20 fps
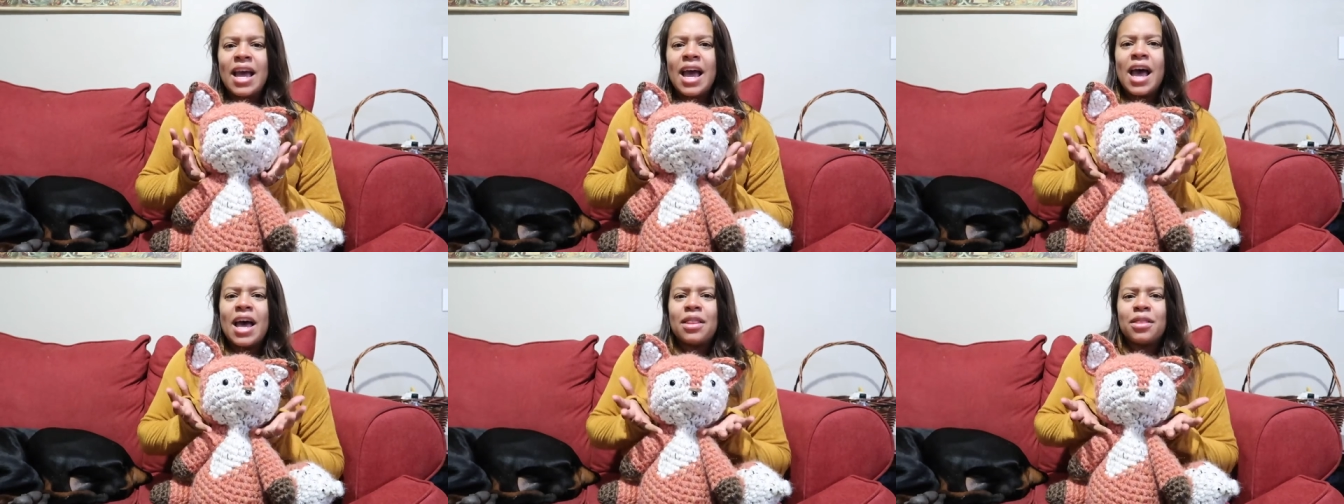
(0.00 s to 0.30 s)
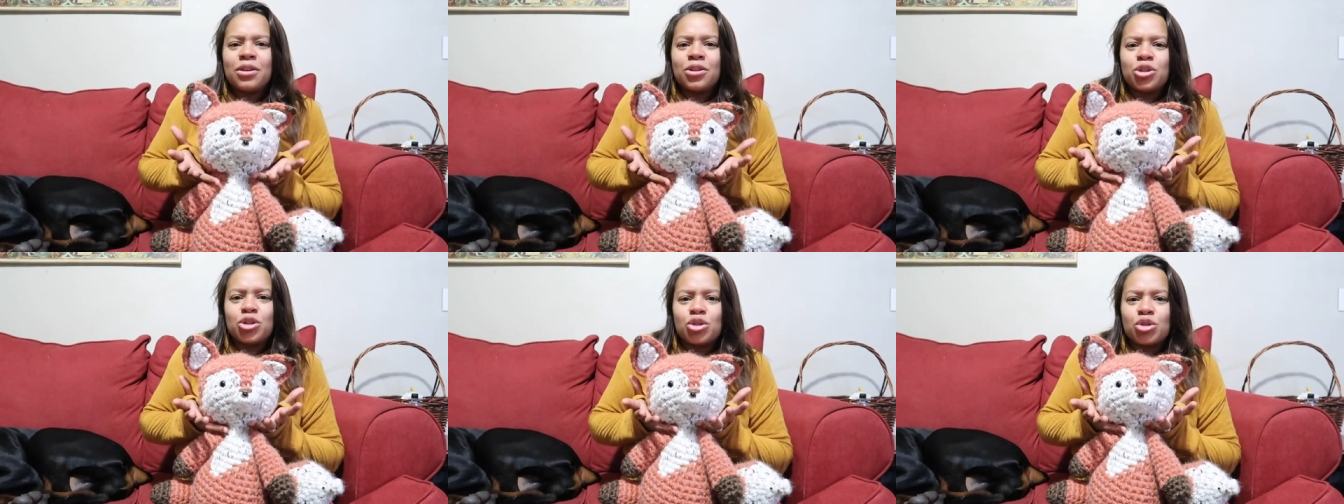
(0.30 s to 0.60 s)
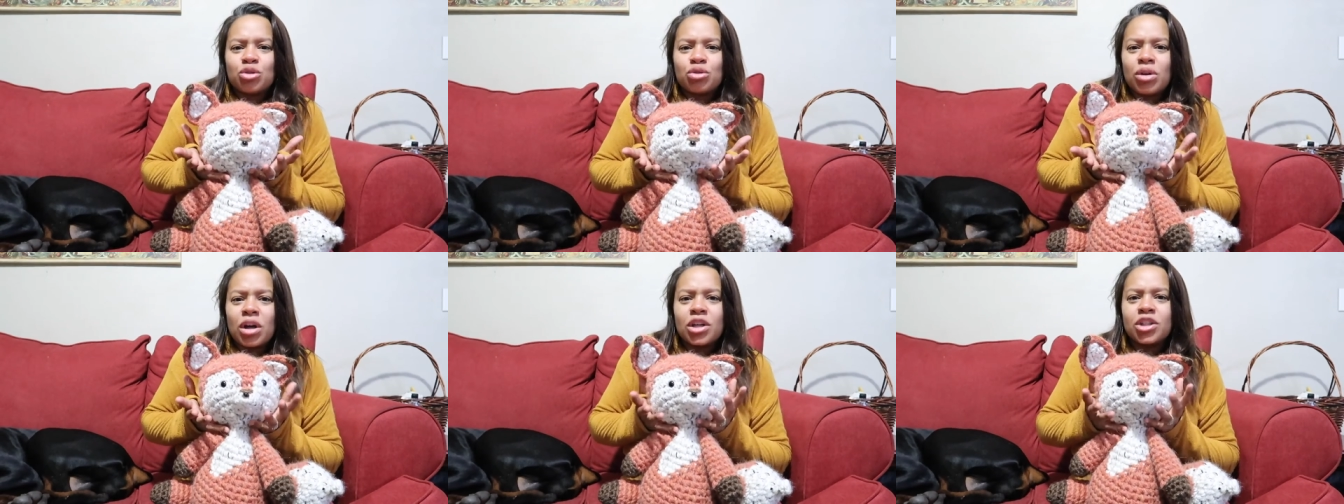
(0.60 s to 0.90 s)
and the
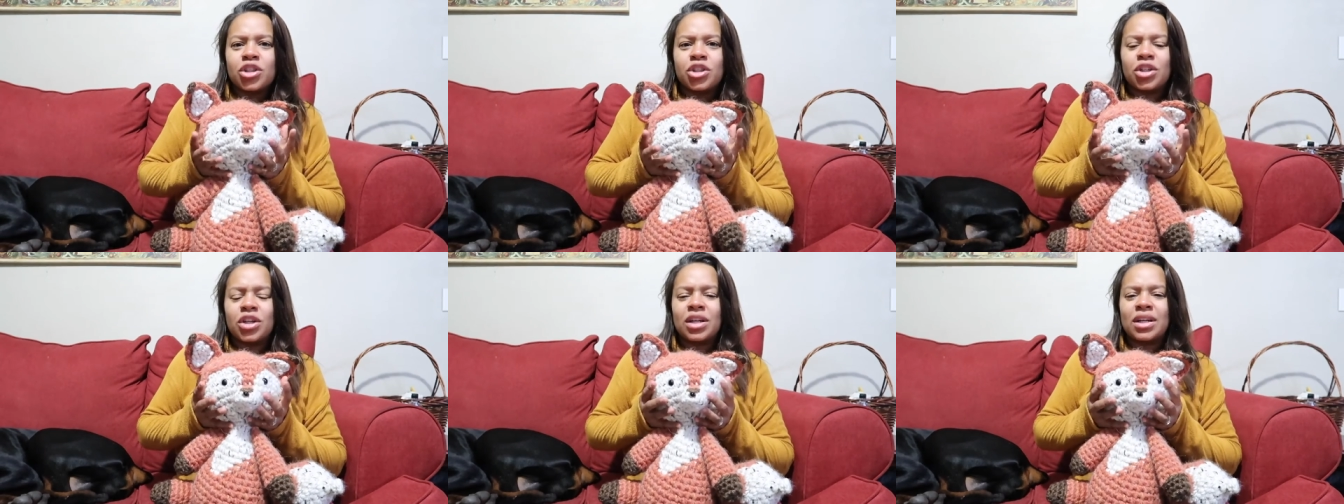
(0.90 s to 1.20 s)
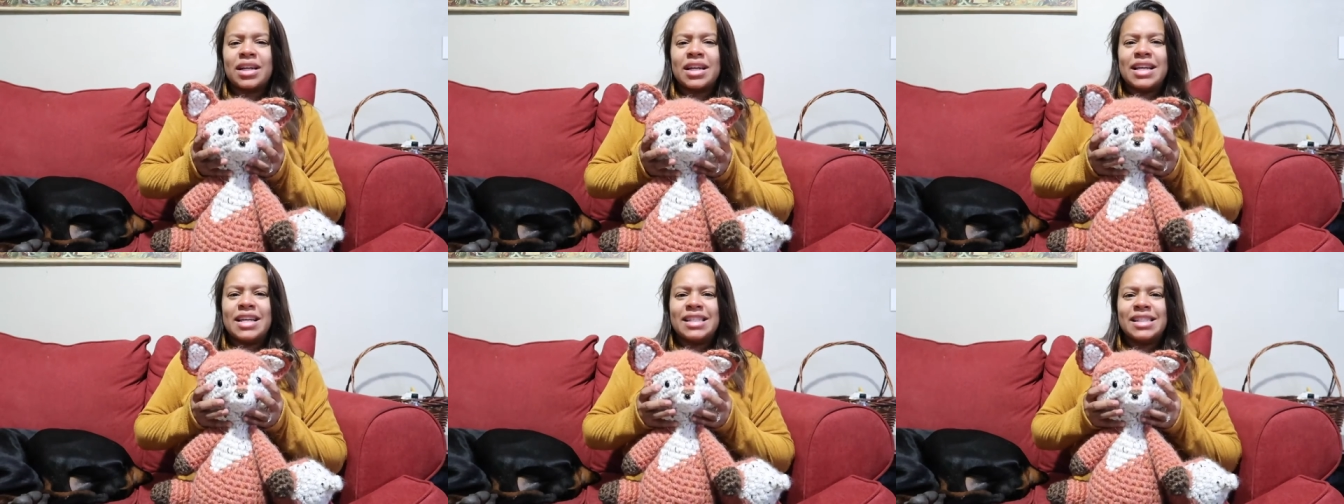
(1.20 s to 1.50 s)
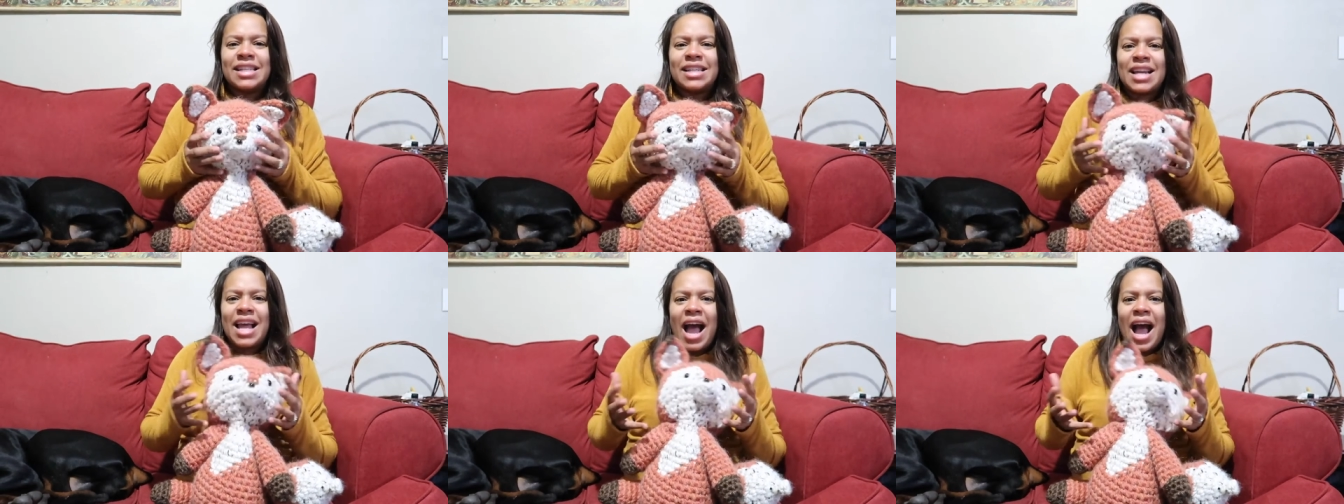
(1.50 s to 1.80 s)
structure
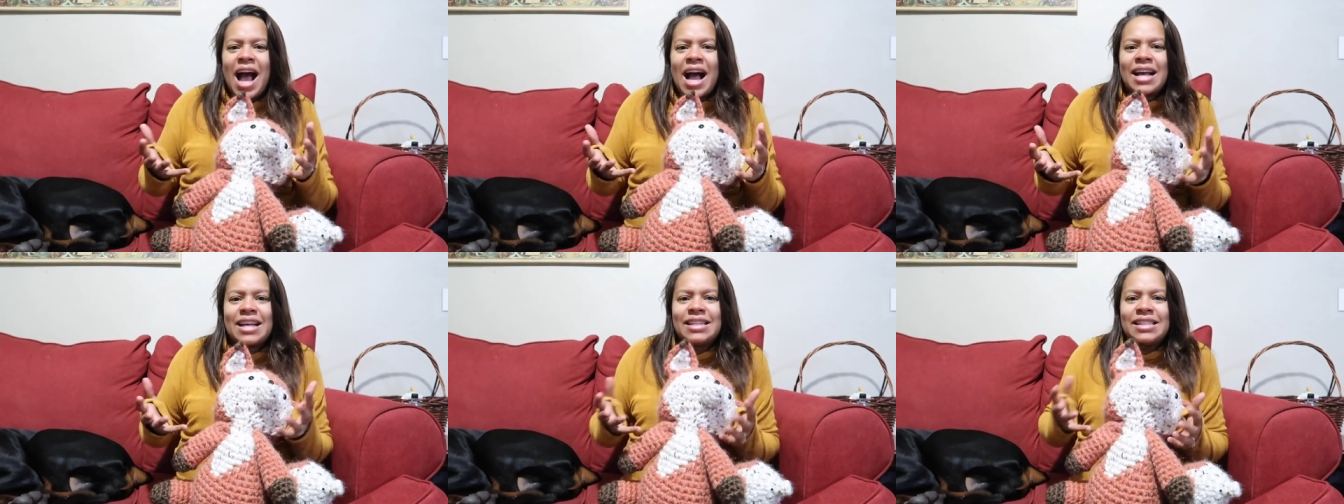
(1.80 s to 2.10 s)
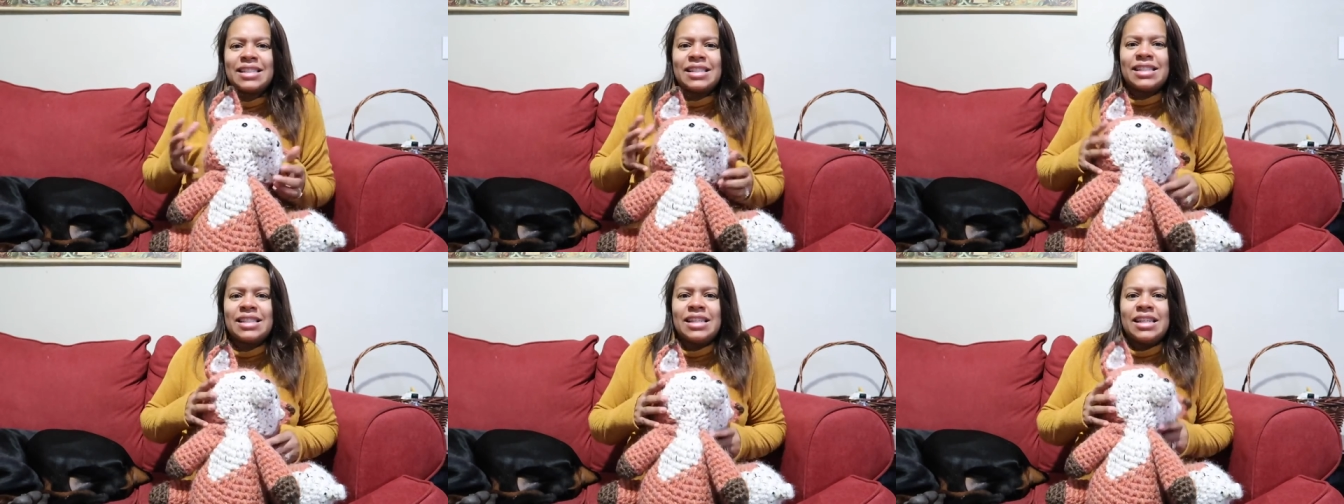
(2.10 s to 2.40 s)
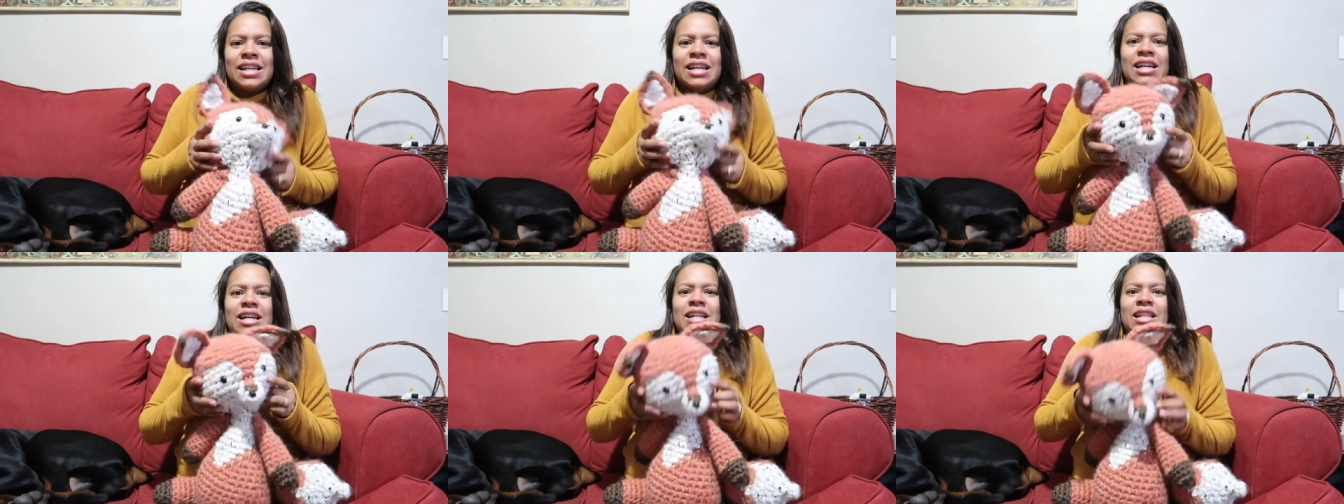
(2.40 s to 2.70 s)
isn't as
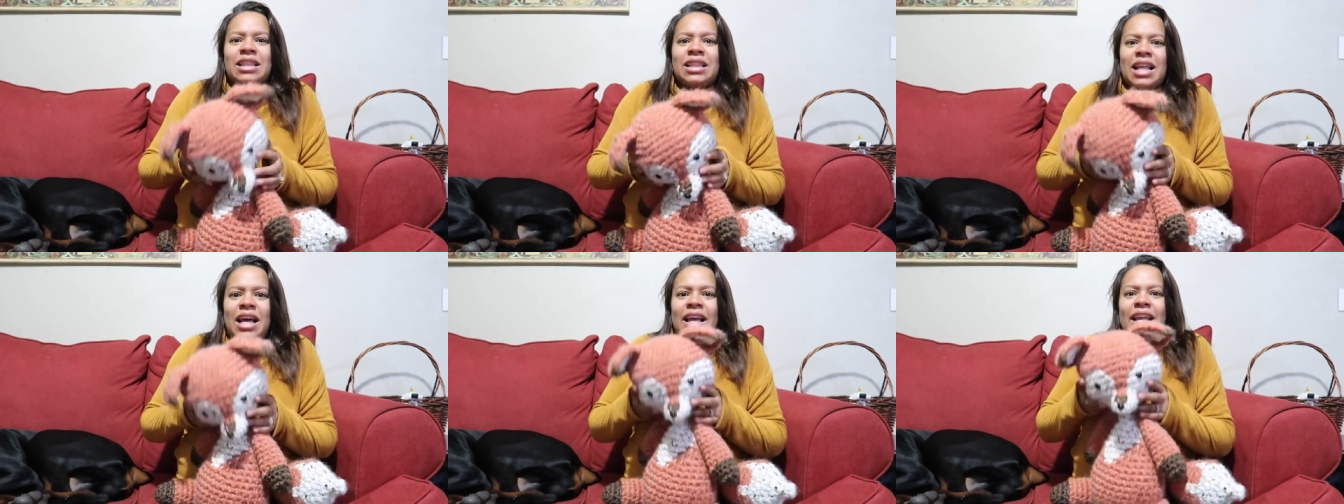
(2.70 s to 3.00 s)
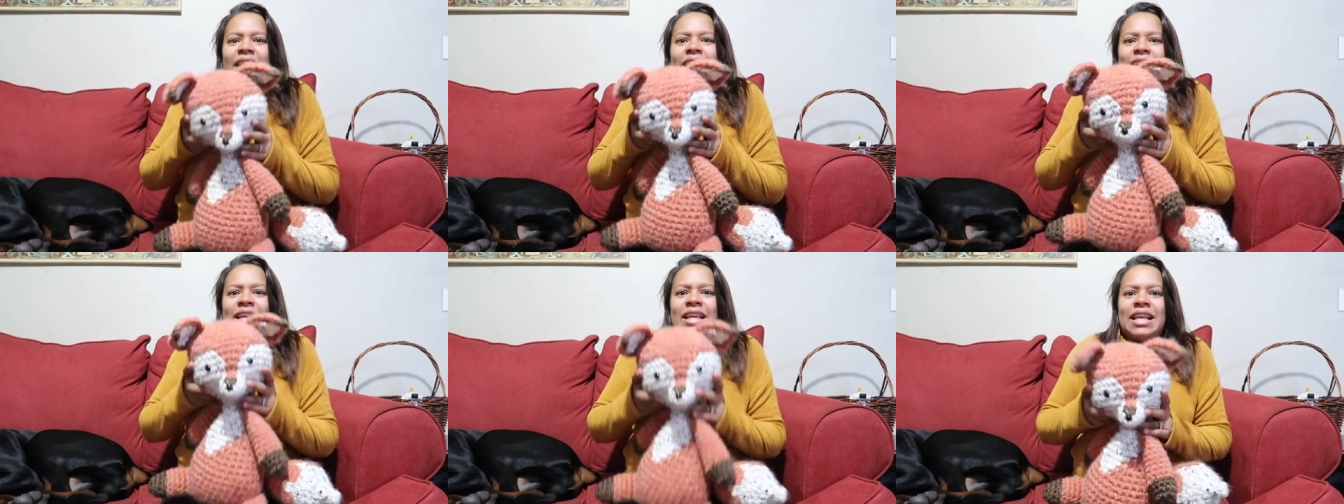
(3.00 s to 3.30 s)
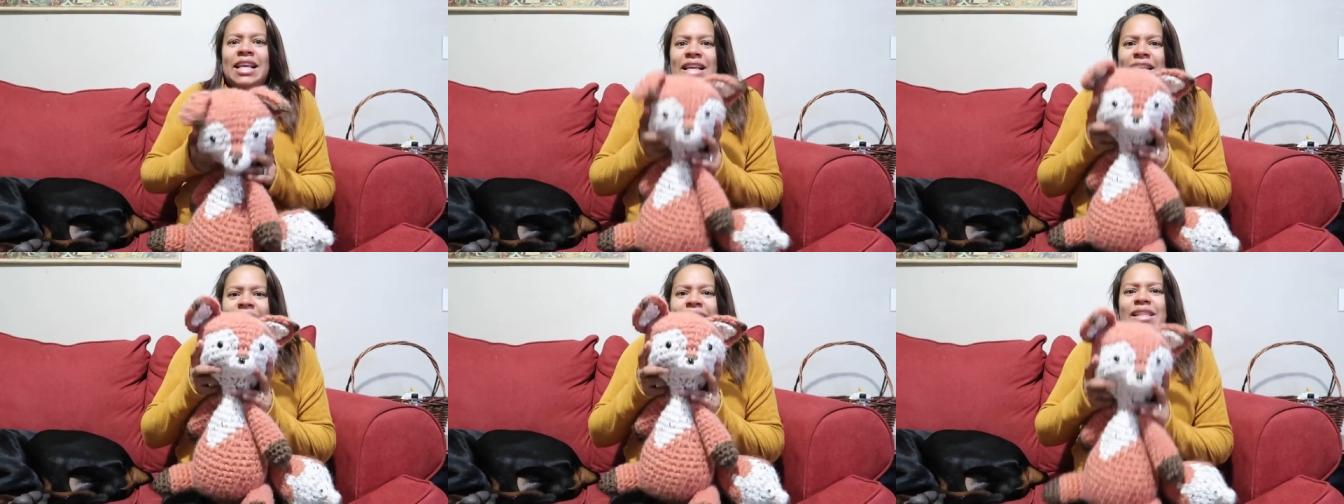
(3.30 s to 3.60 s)
like
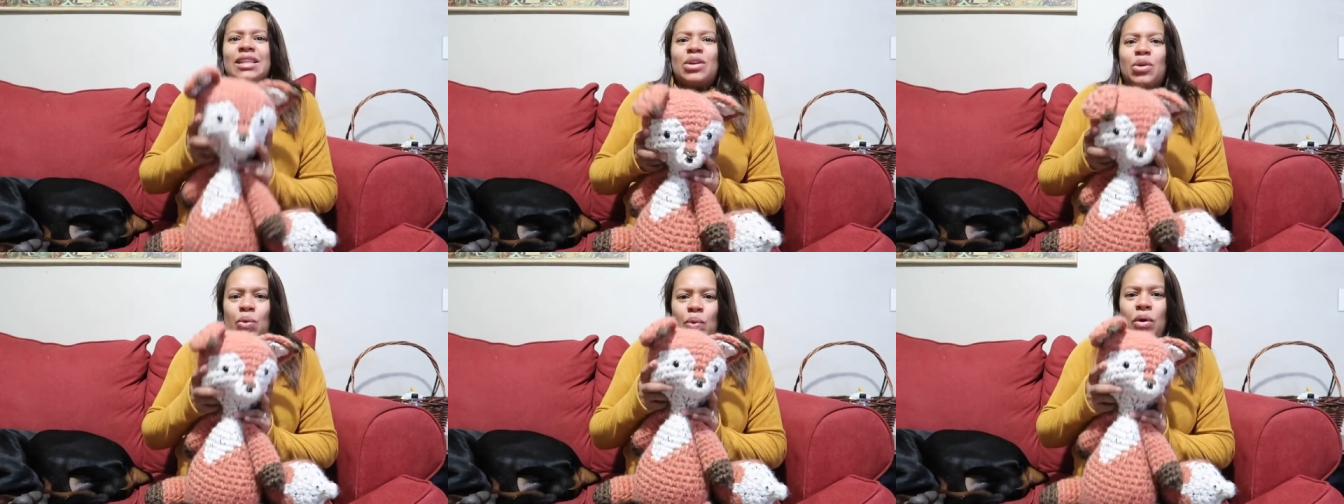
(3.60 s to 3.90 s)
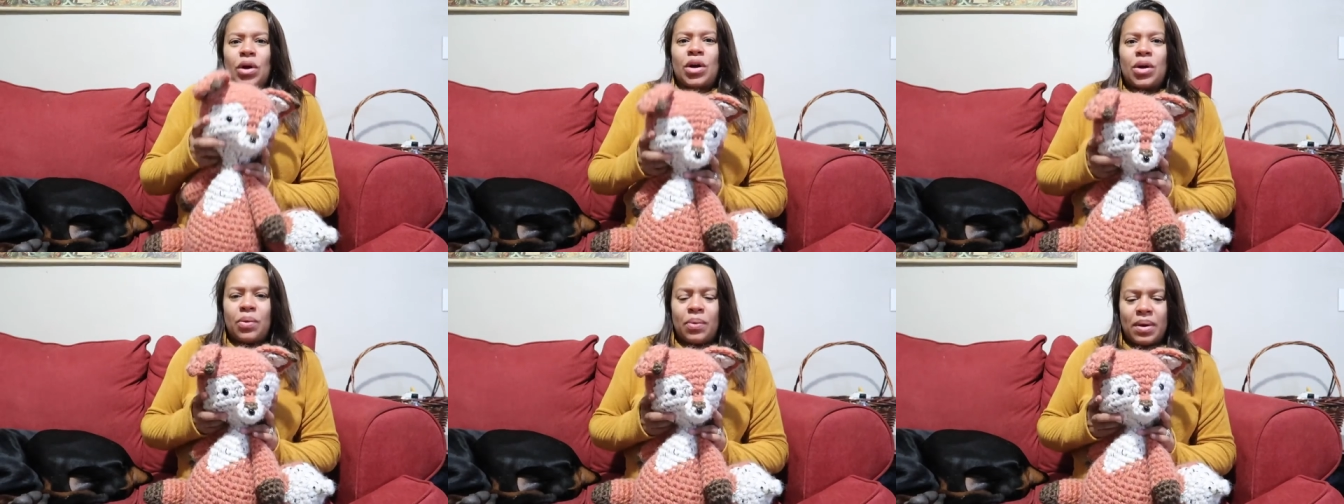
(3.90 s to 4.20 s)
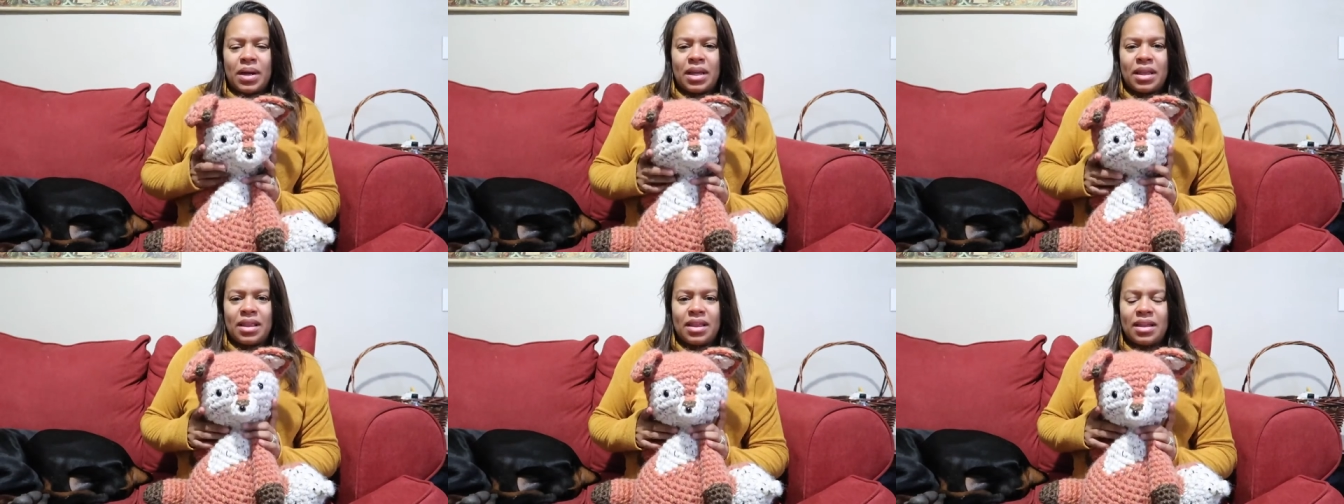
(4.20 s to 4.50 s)
easy to work
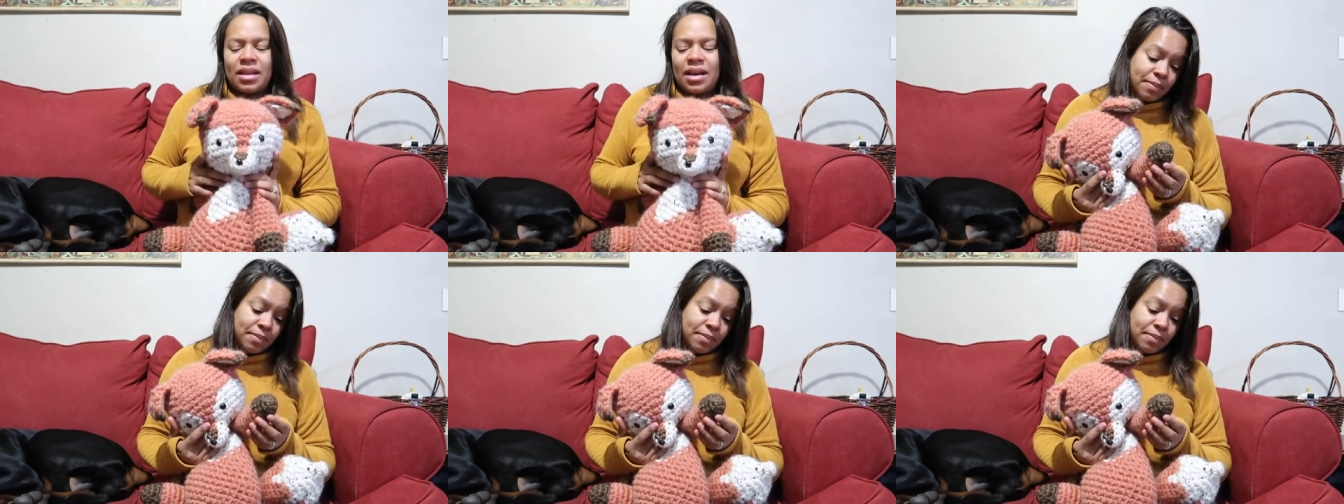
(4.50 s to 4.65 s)
with.